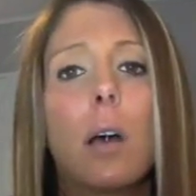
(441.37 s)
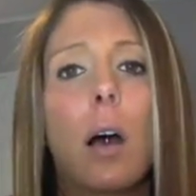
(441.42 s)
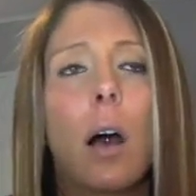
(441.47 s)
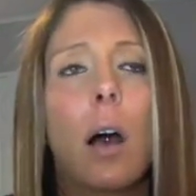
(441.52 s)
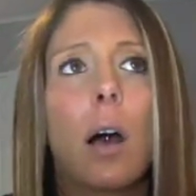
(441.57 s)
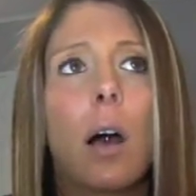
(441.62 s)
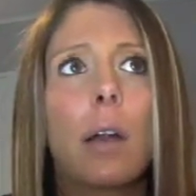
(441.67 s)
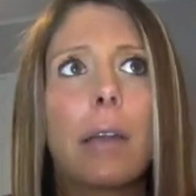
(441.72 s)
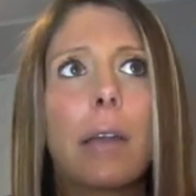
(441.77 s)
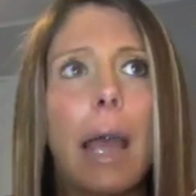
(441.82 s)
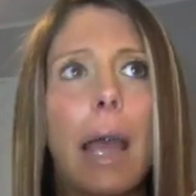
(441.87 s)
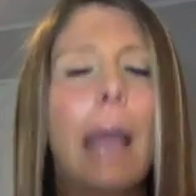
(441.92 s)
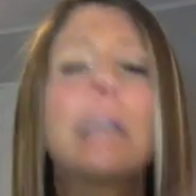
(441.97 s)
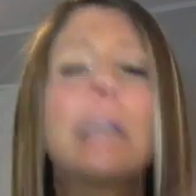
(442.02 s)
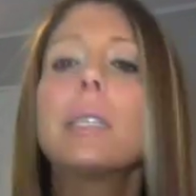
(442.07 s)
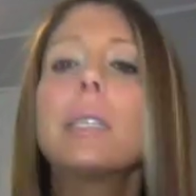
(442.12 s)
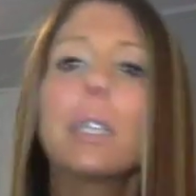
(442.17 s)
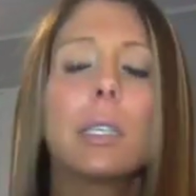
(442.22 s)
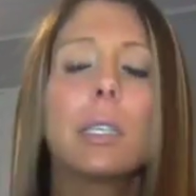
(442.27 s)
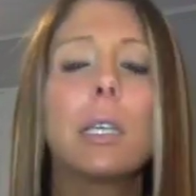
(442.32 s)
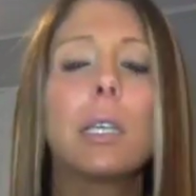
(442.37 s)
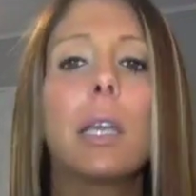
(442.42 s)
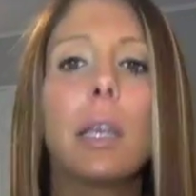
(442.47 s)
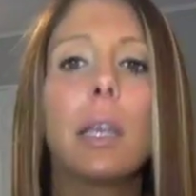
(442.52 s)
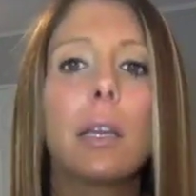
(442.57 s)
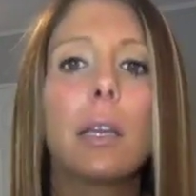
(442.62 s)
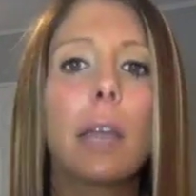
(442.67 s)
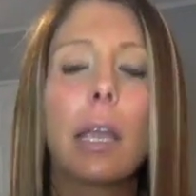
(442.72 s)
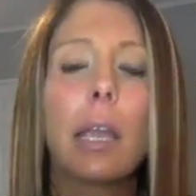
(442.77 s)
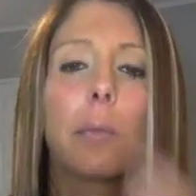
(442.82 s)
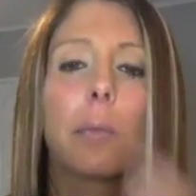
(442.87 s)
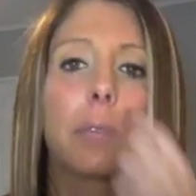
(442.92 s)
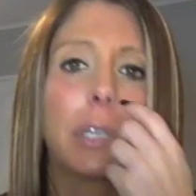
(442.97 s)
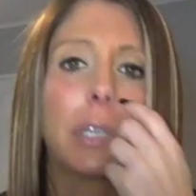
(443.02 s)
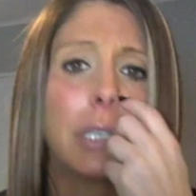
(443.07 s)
an entity named